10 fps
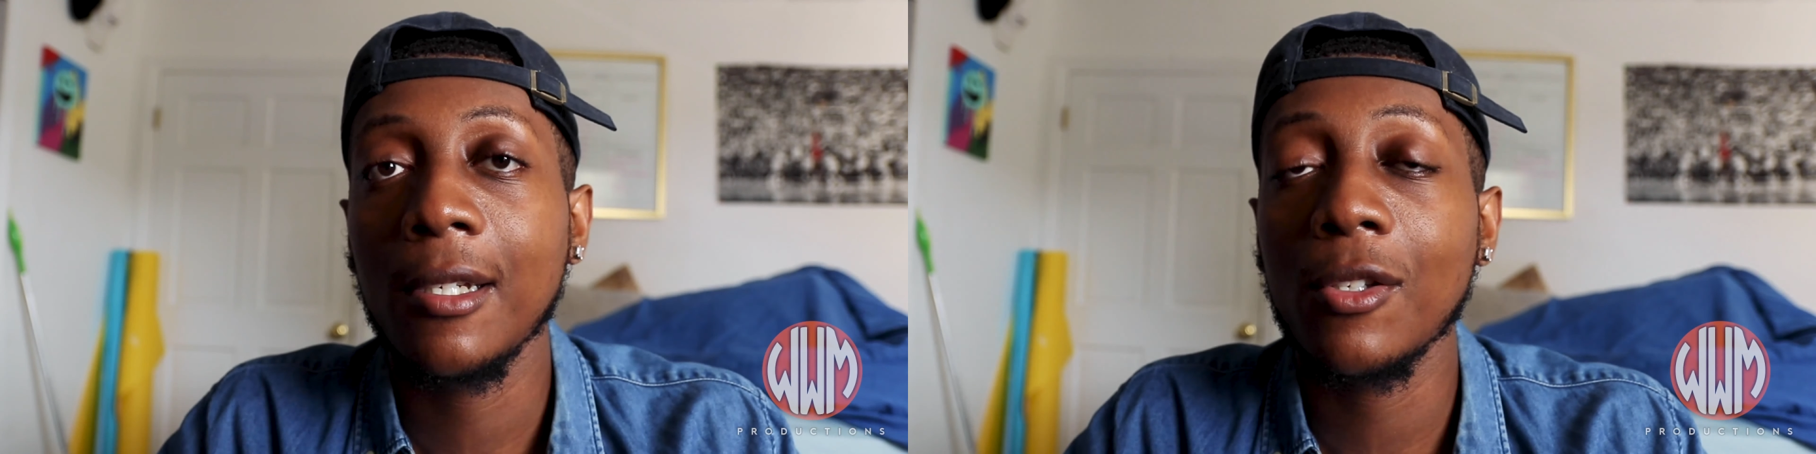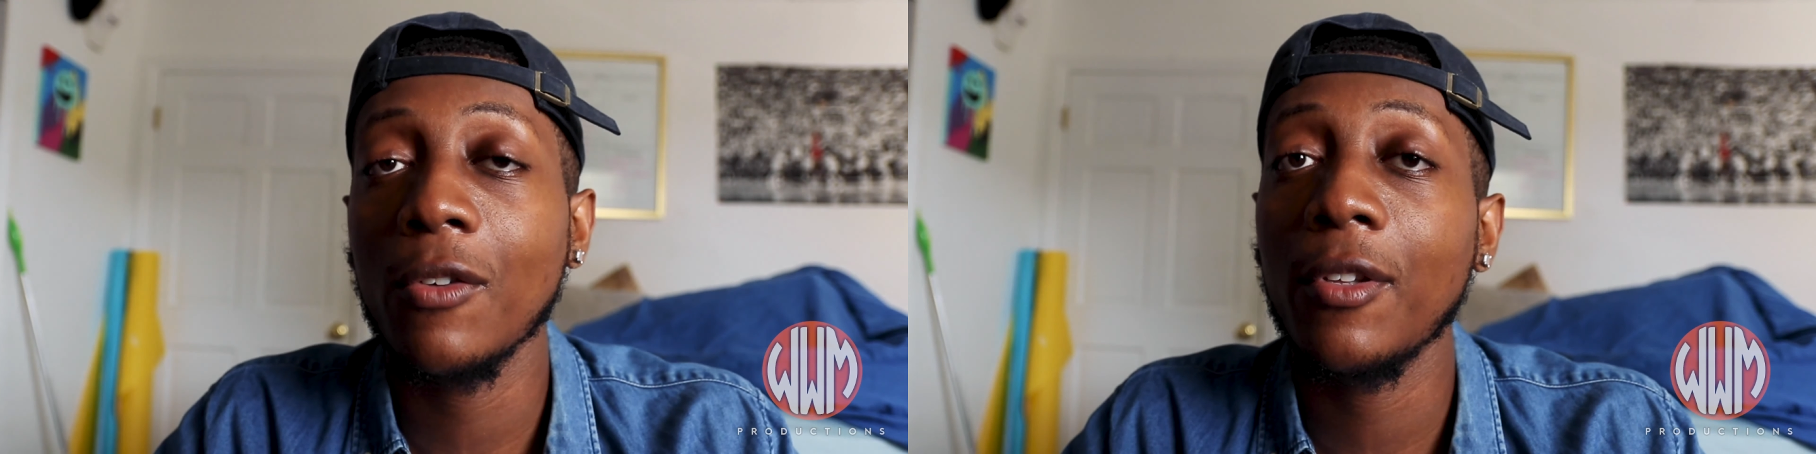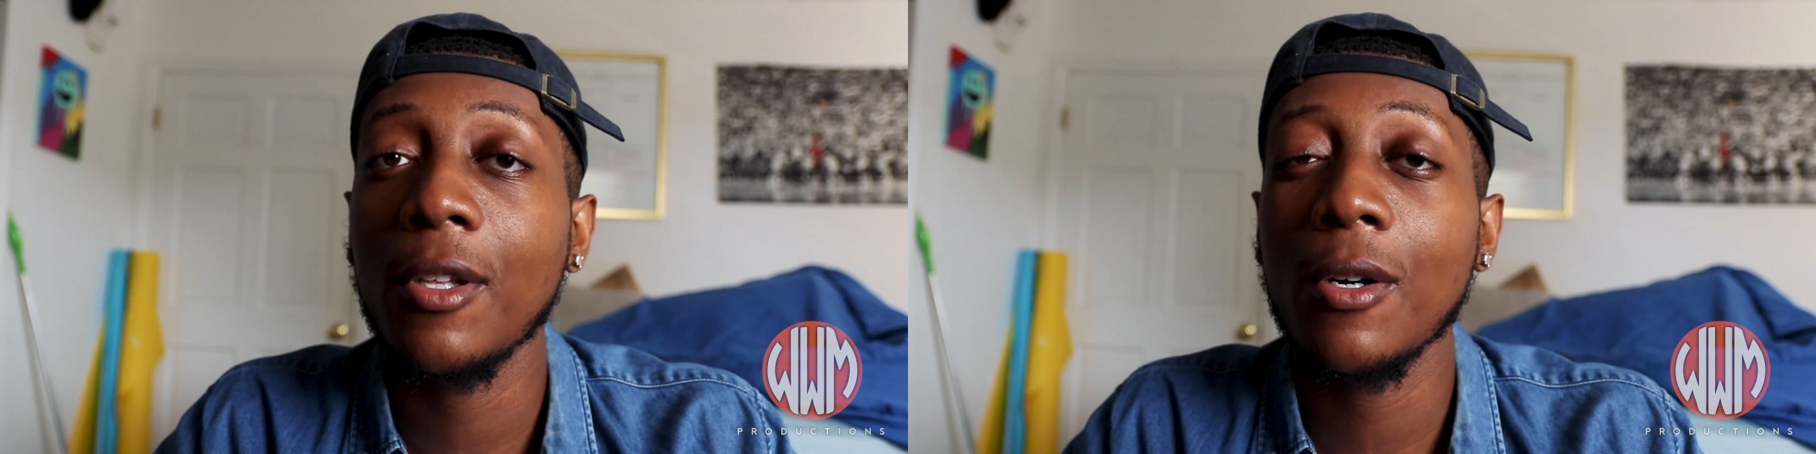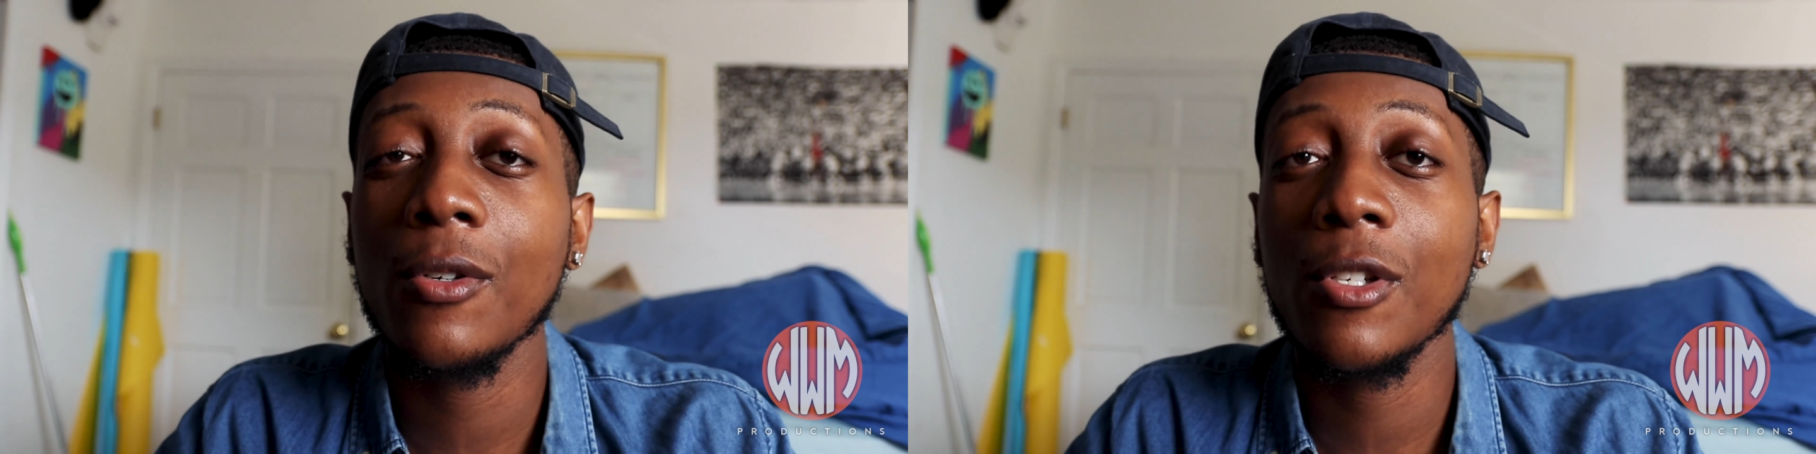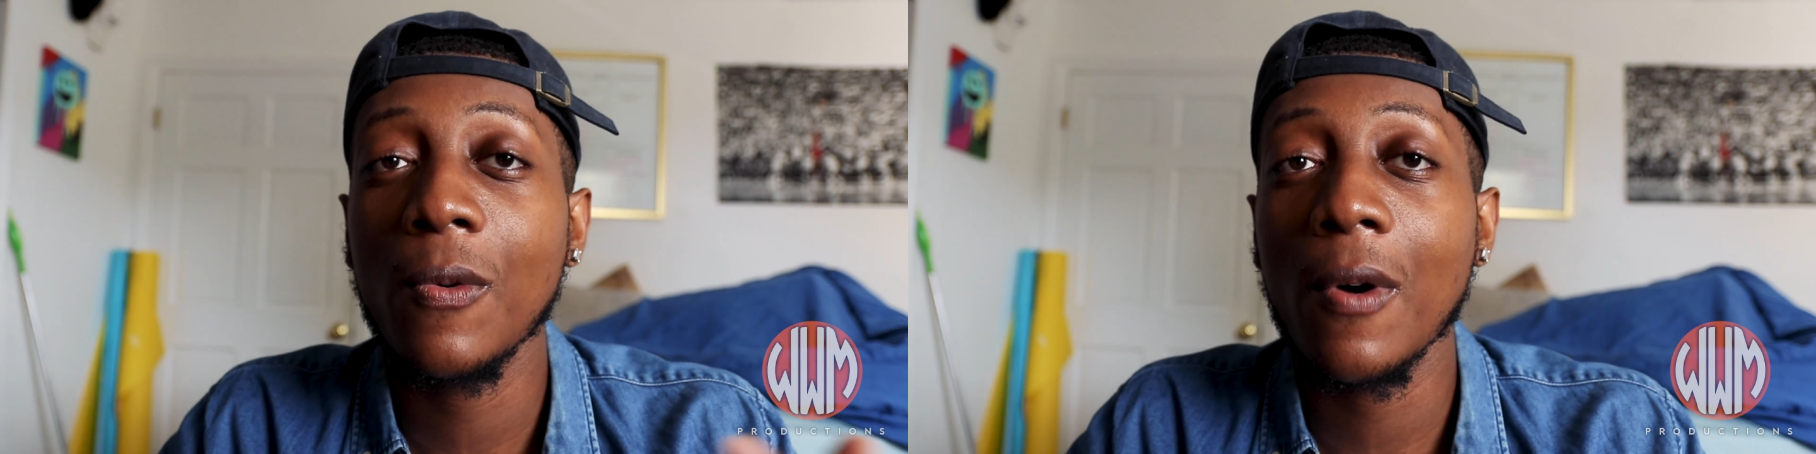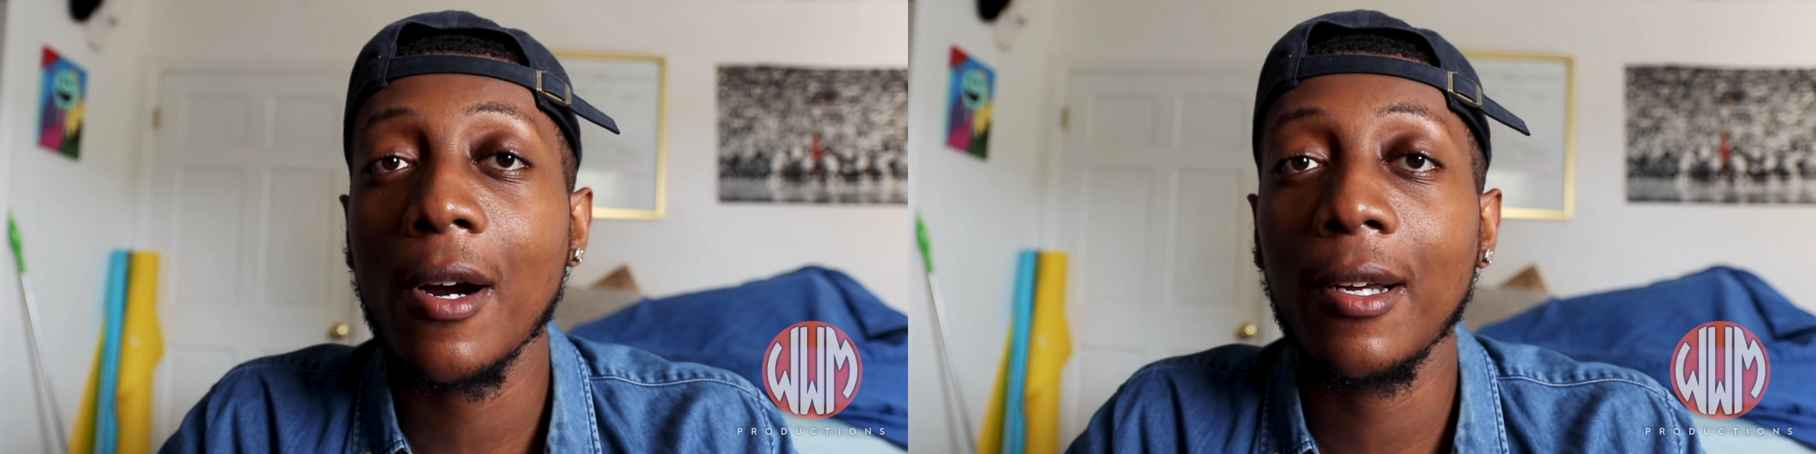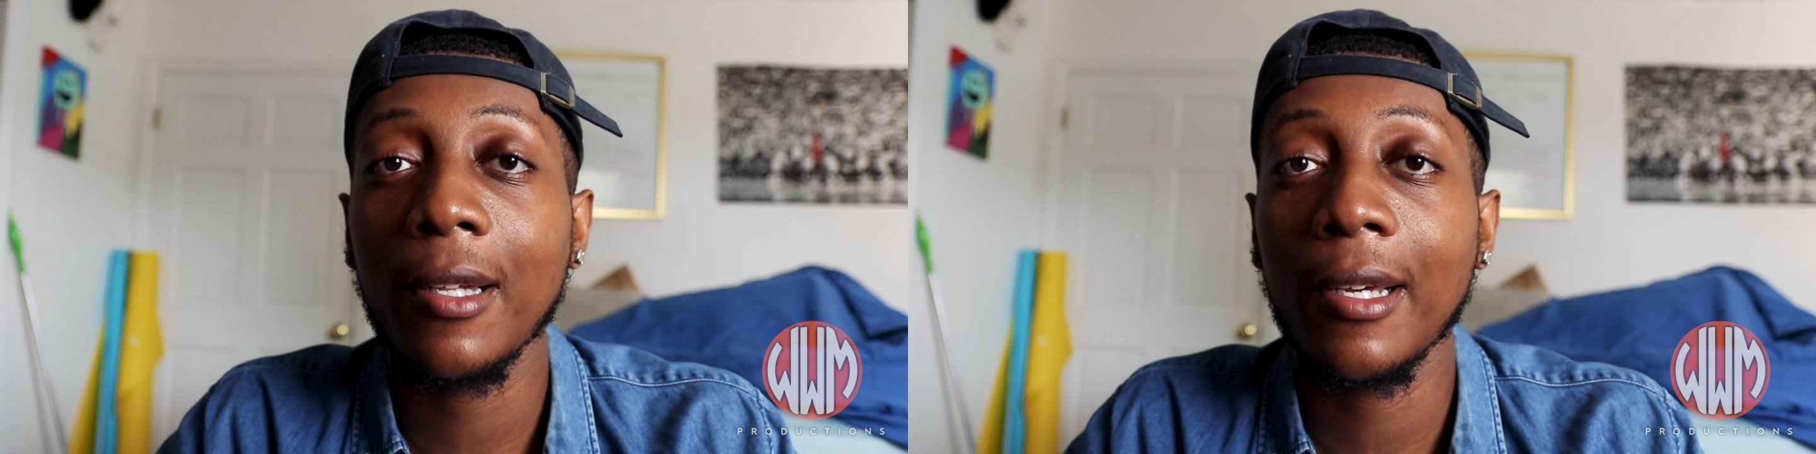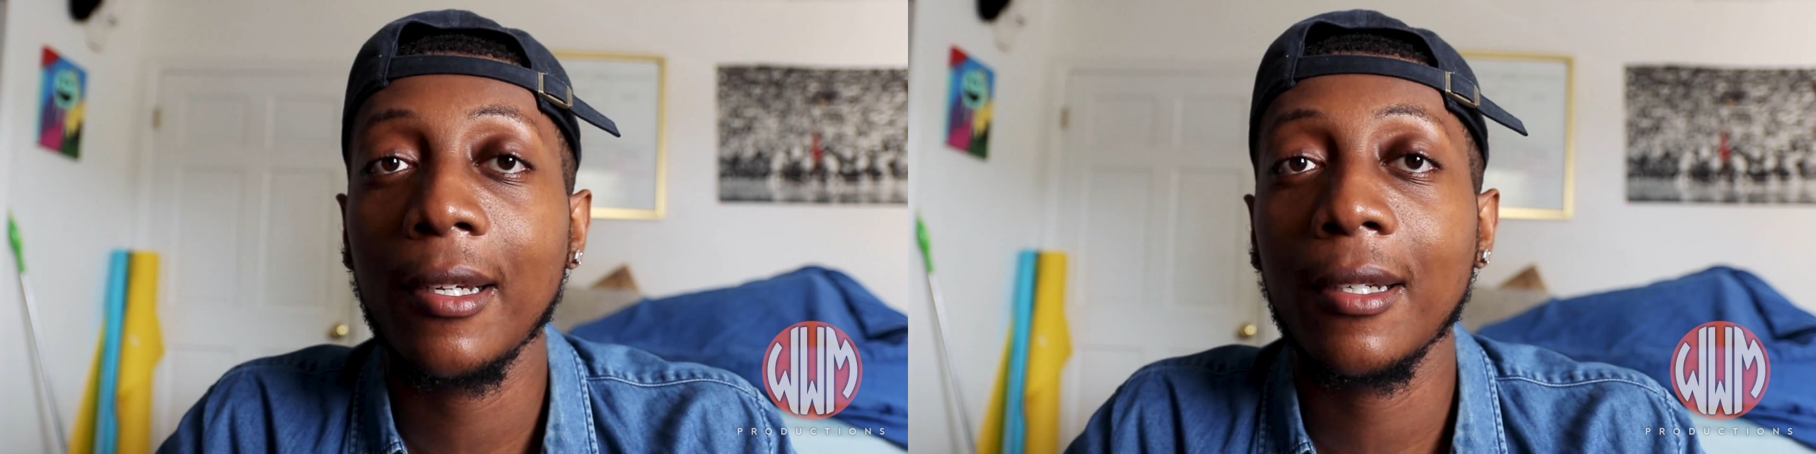So for those who are
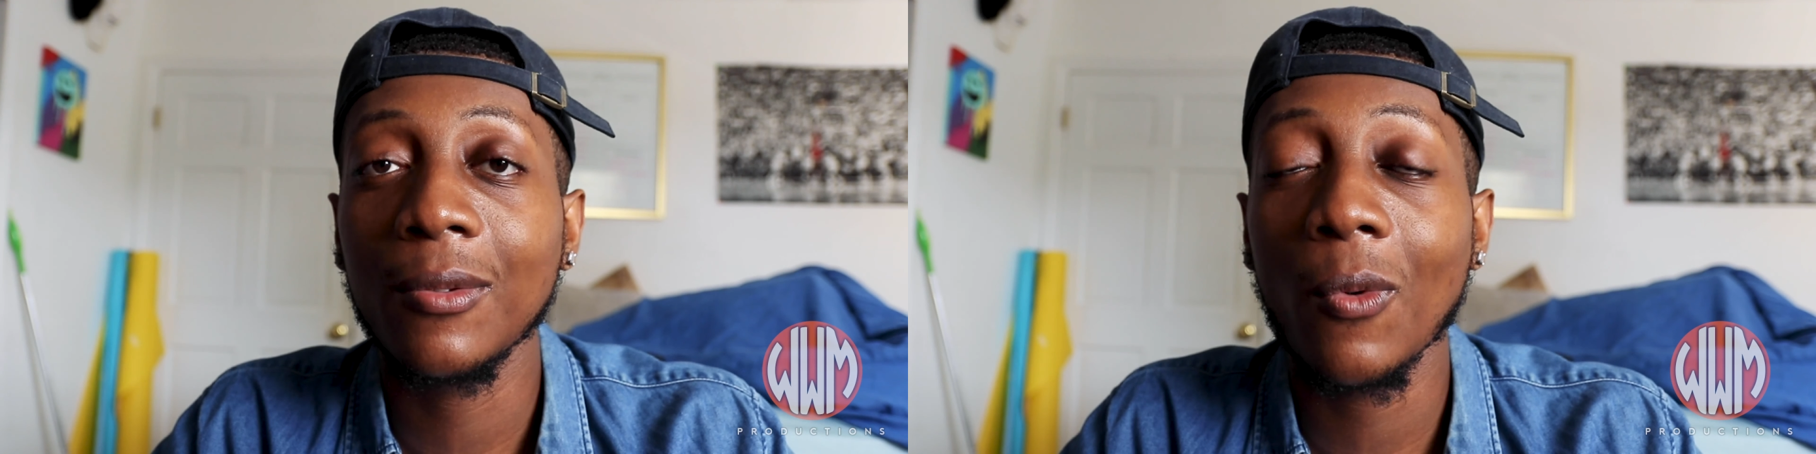like